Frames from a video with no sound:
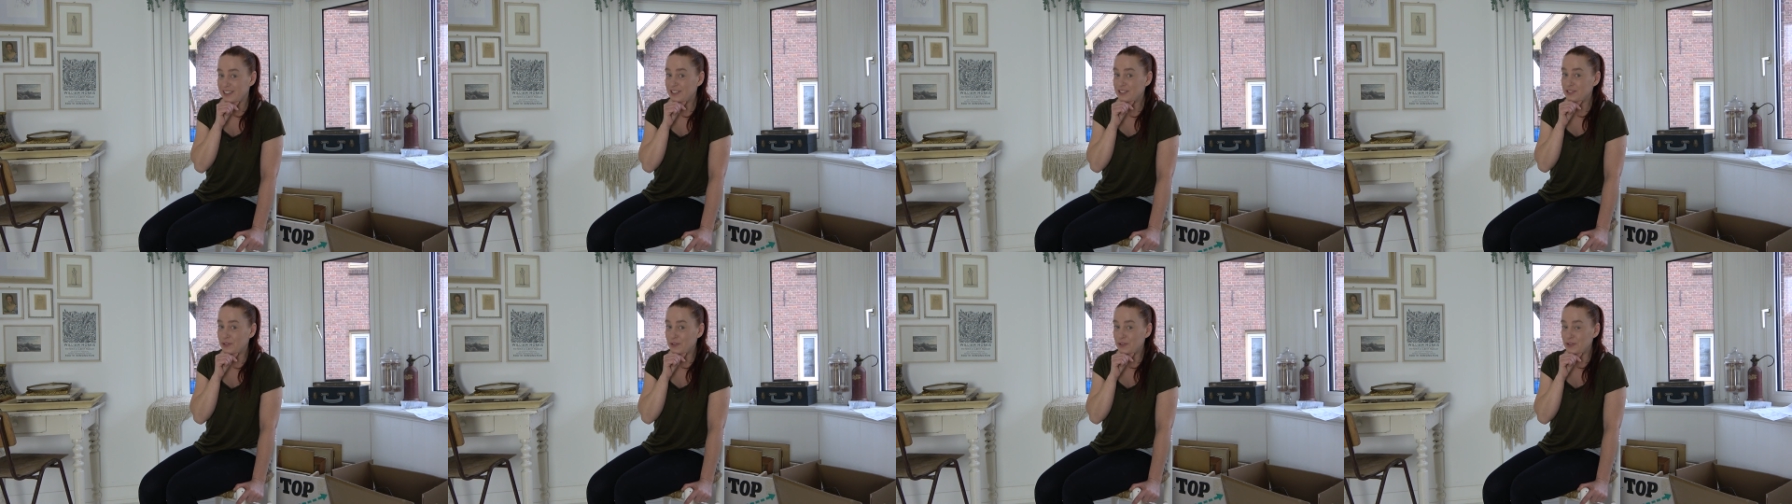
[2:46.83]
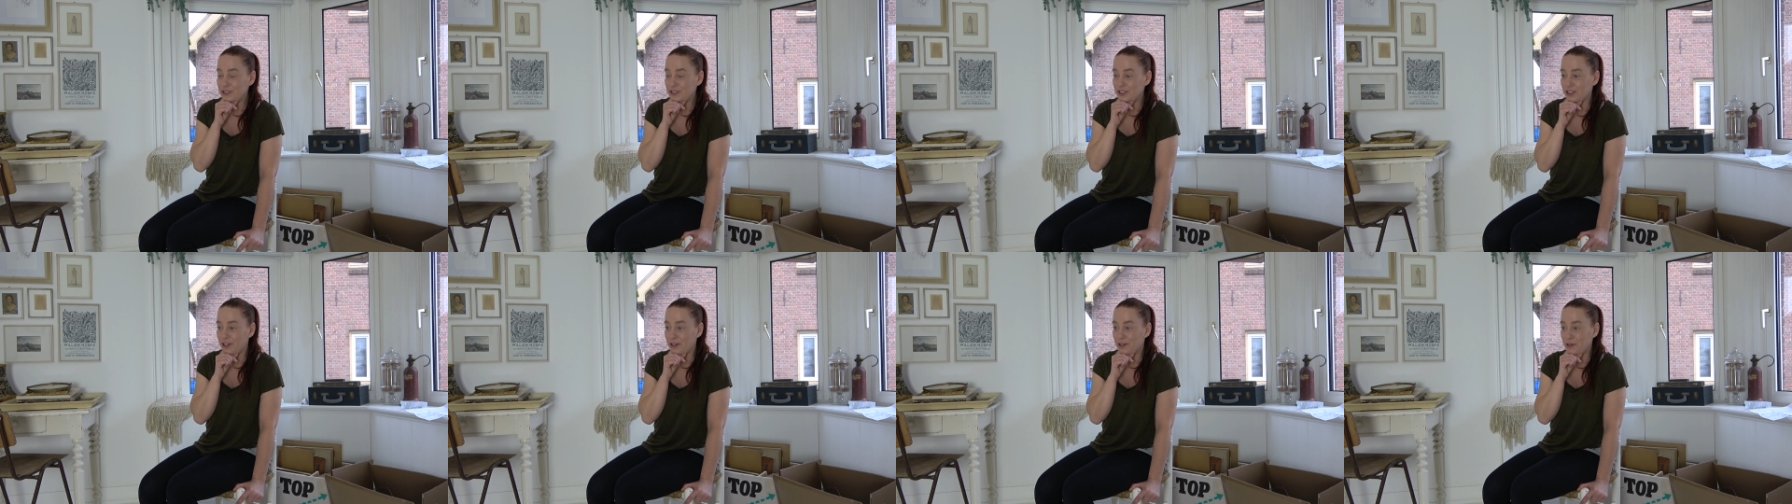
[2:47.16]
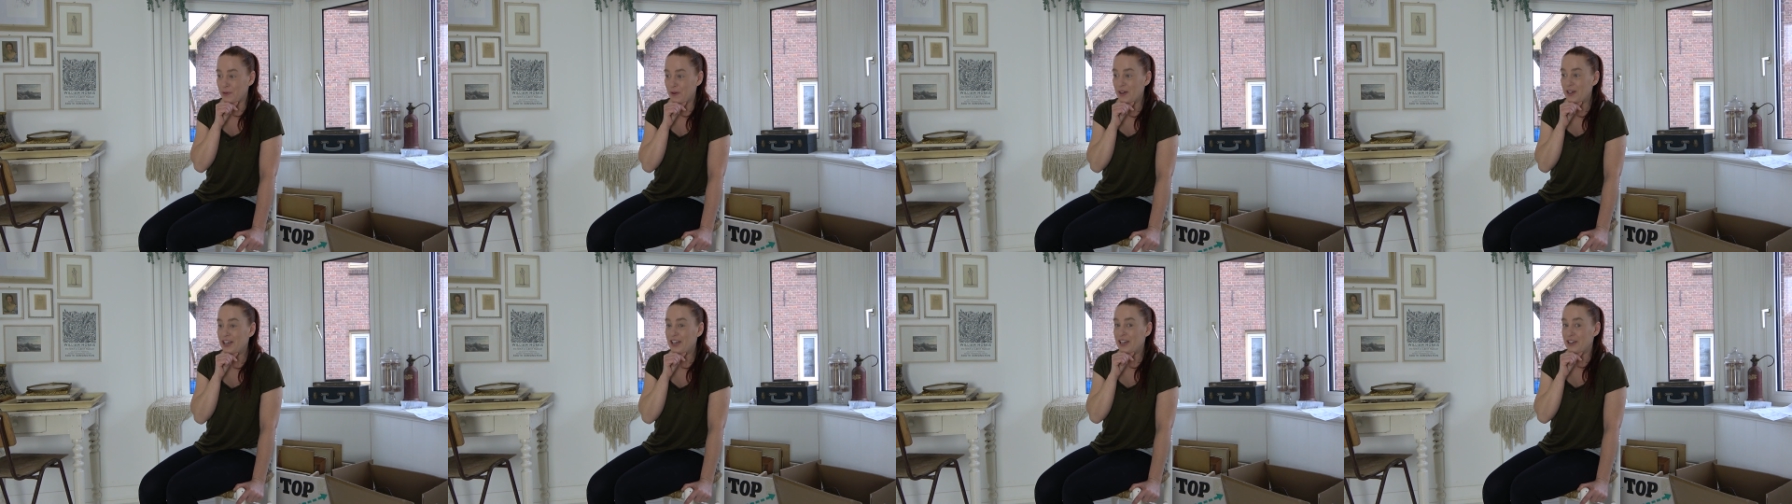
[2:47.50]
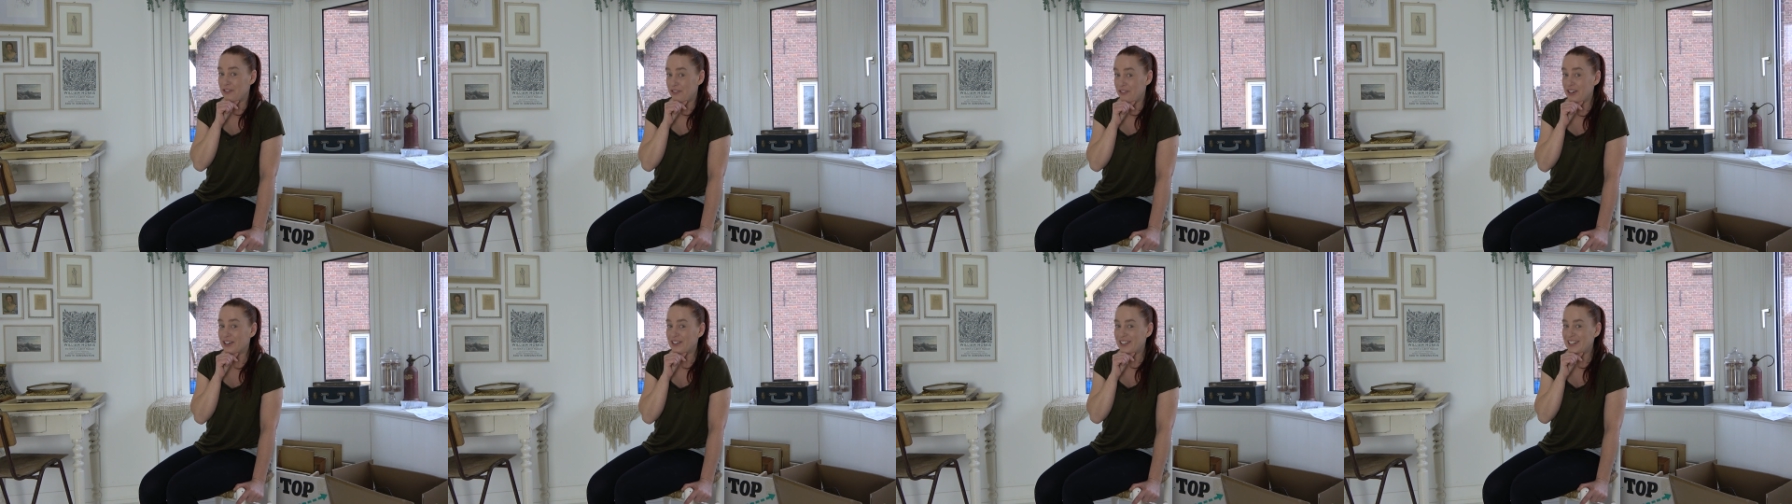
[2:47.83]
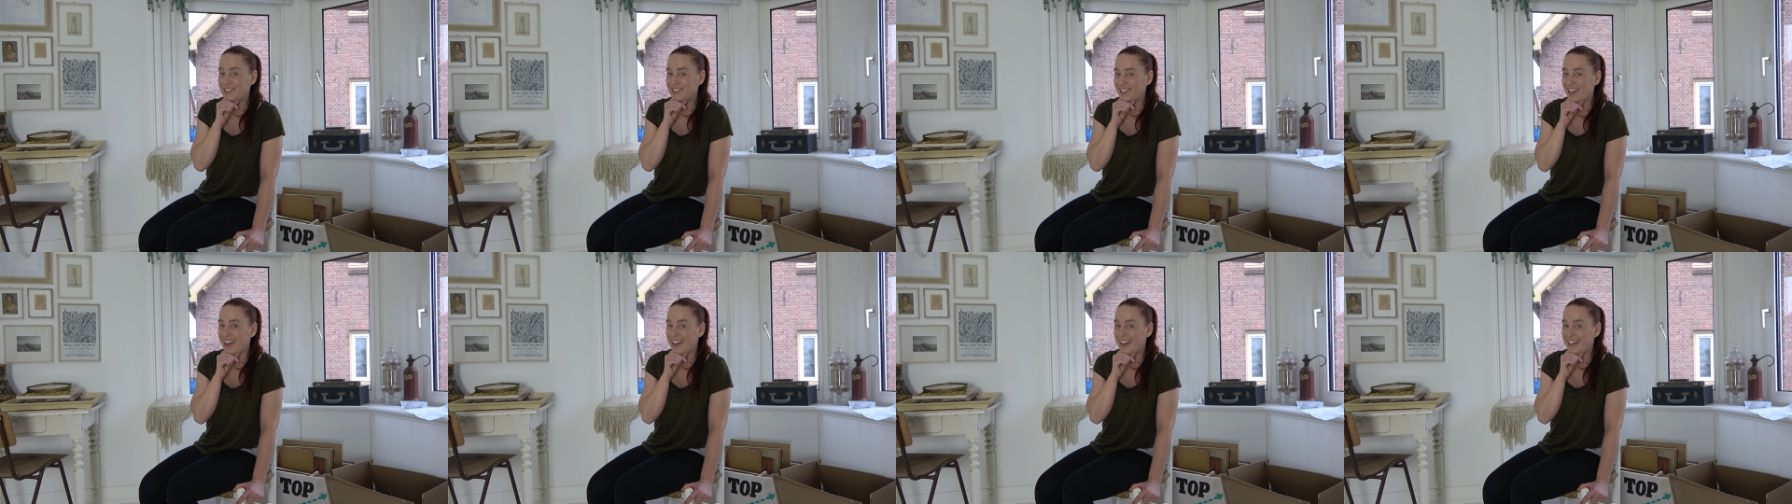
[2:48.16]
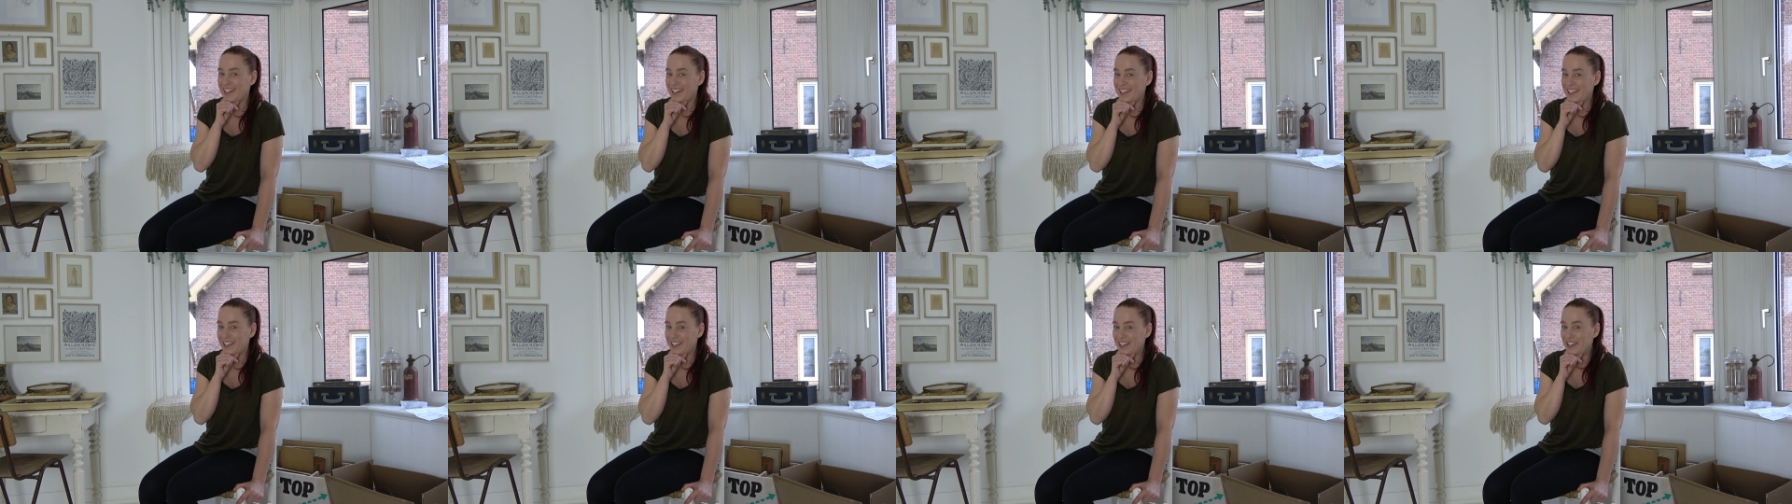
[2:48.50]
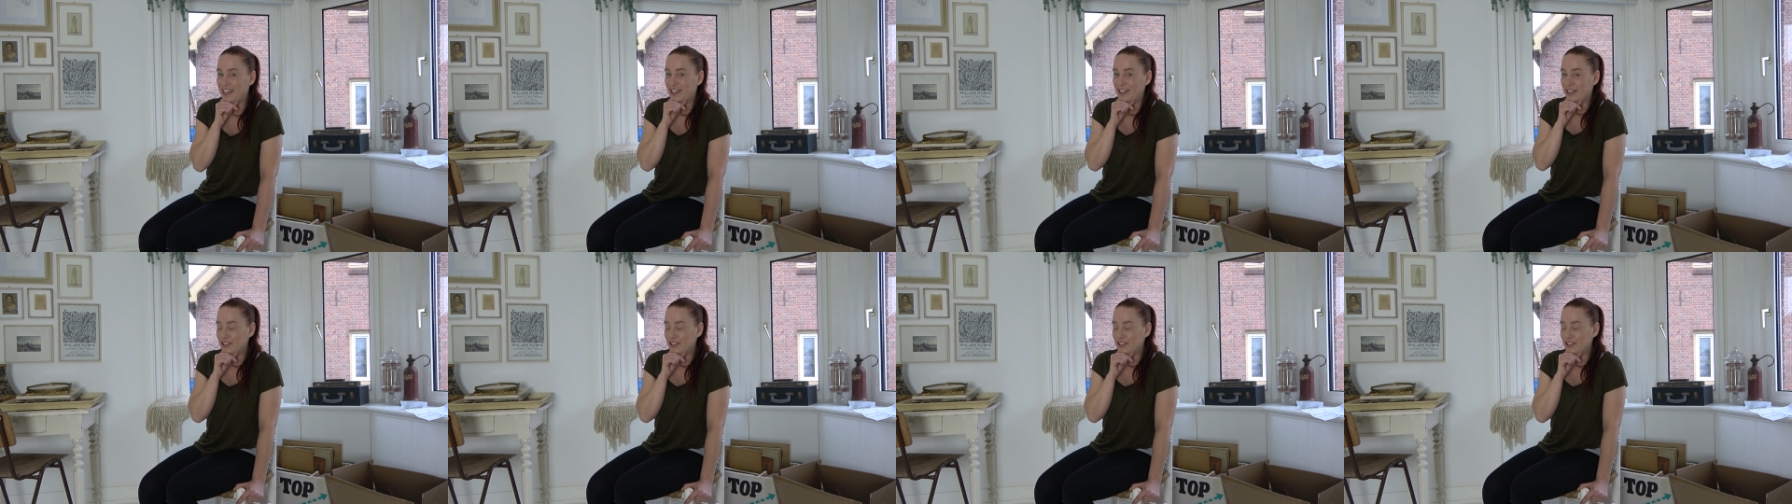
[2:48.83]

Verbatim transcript: is also very tiny.